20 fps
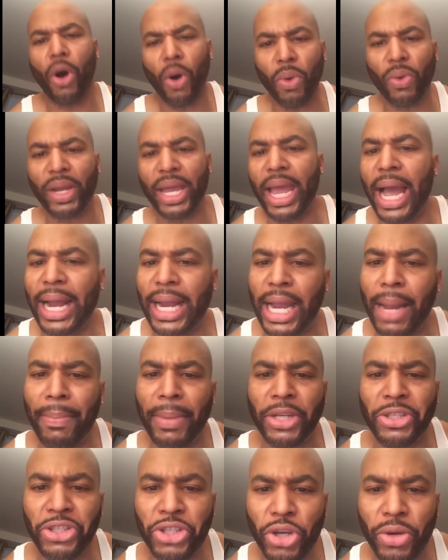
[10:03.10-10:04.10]
Okay, I got
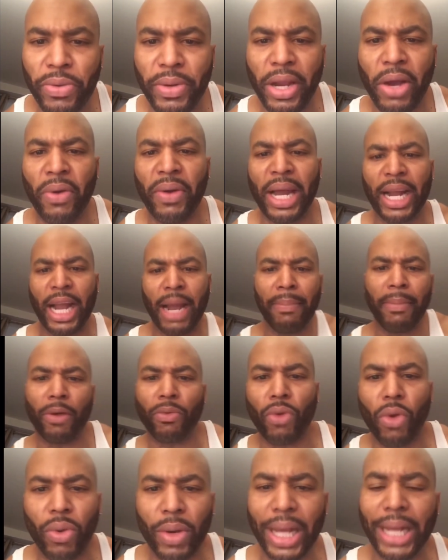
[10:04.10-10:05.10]
my jewelry on, I got my
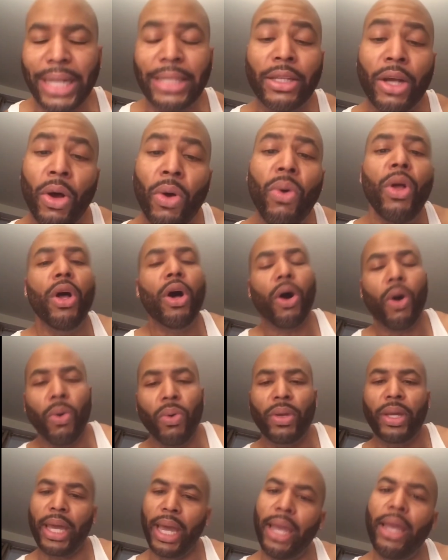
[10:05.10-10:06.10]
Rolex on.
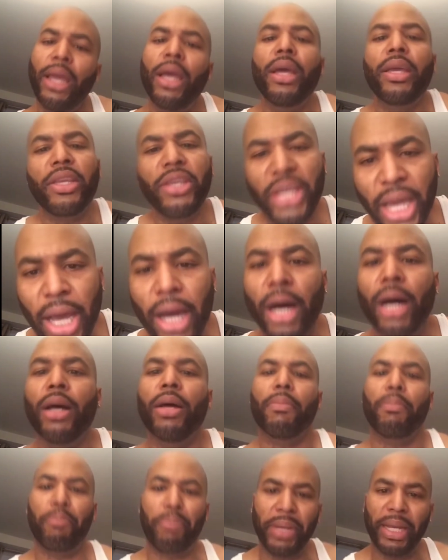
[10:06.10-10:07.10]
Okay, yeah,
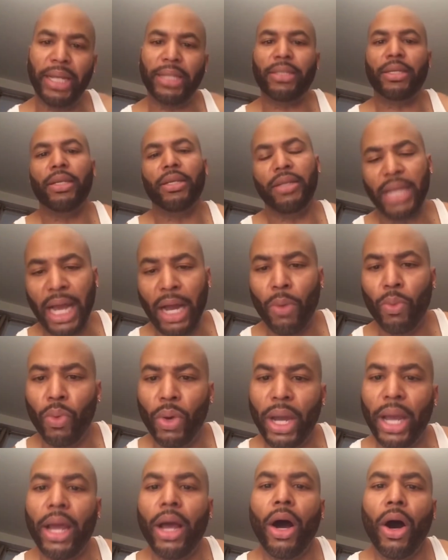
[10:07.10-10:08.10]
bitch, now
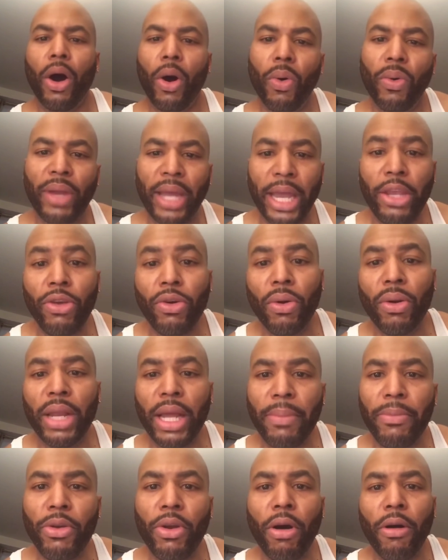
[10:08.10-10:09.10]
what? Okay, you gonna
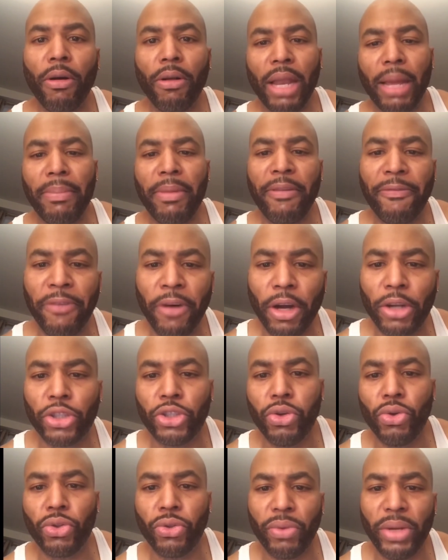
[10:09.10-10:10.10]
let me fuck
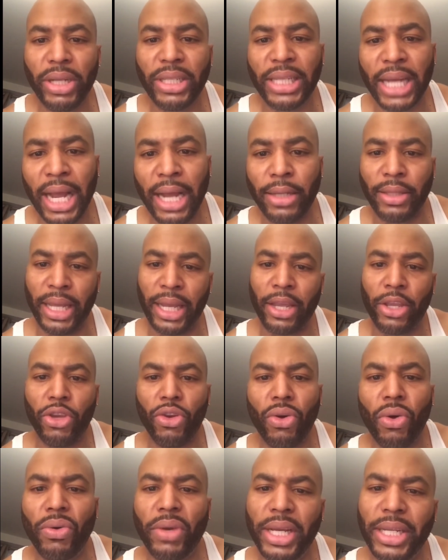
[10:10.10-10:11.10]
2-3 times thinking
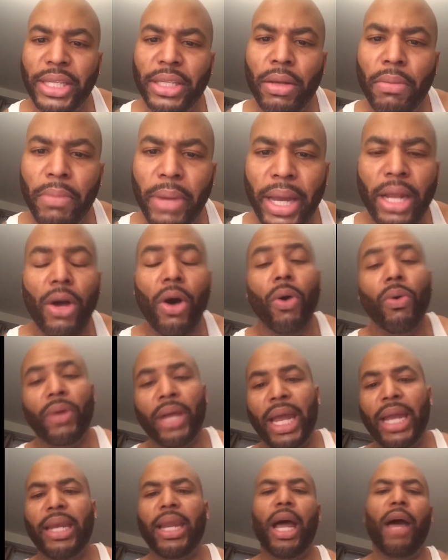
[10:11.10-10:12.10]
you gonna get some money?
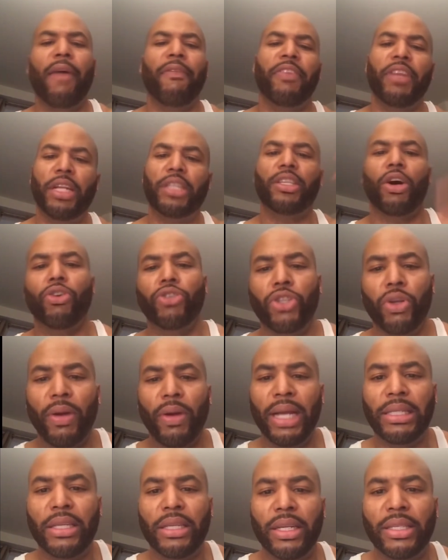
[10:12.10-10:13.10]
Okay, now I'm finna toss
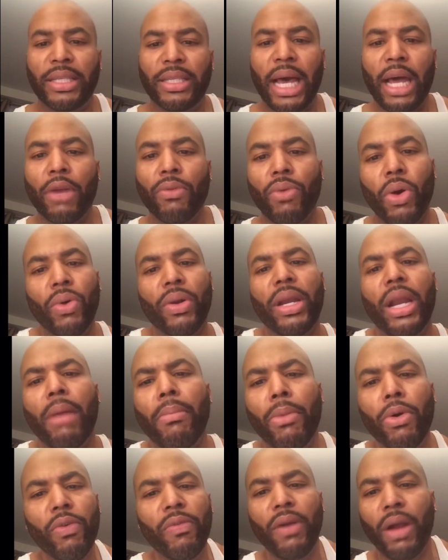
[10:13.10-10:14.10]
your ass to the side of the road and
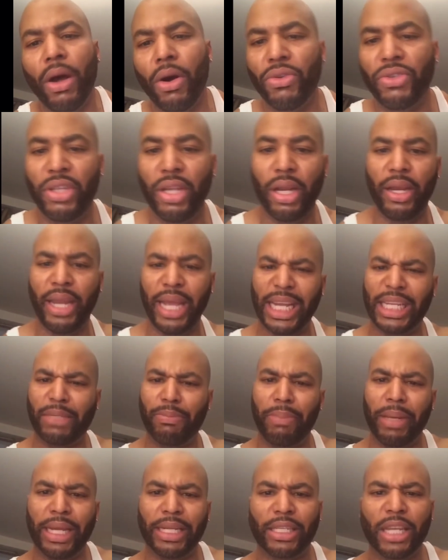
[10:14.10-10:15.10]
I'm moving on to the
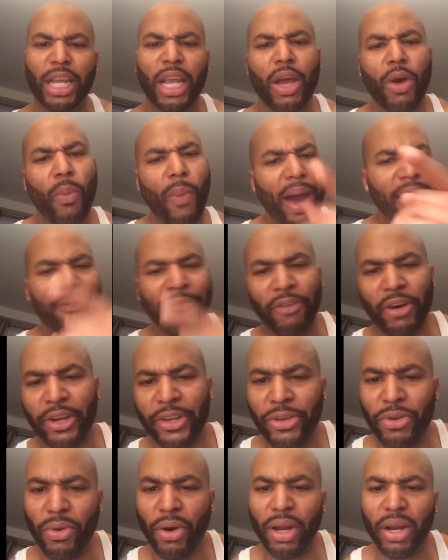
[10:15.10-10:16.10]
next bitch. Why the
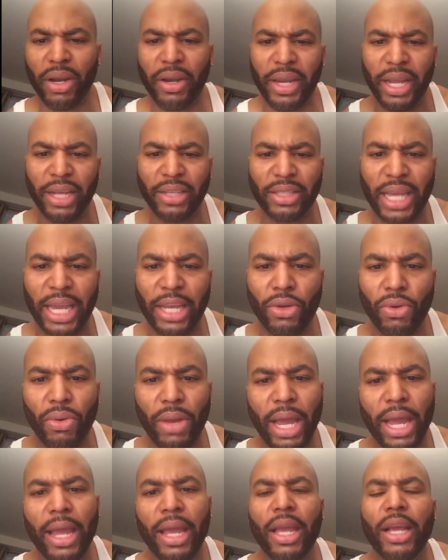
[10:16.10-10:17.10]
fuck you other niggas can't do
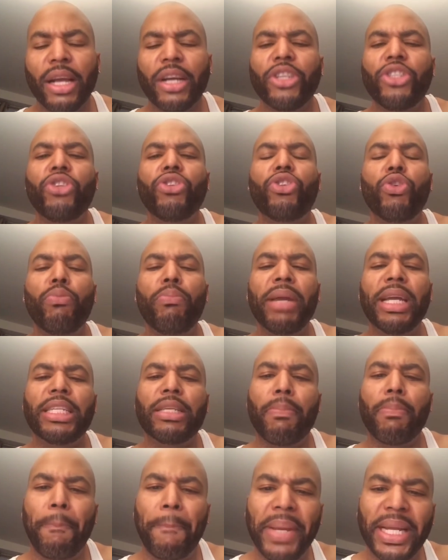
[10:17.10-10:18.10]
that? Cause you too
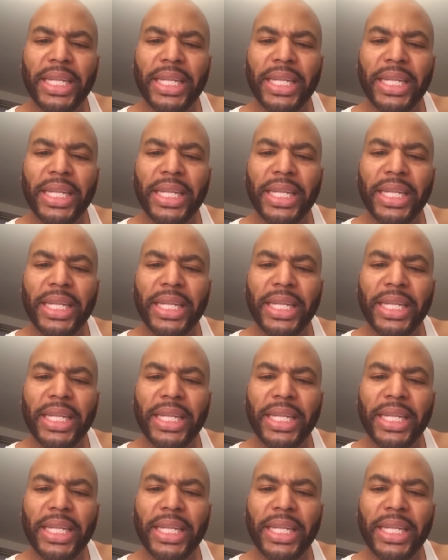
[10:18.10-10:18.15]
busy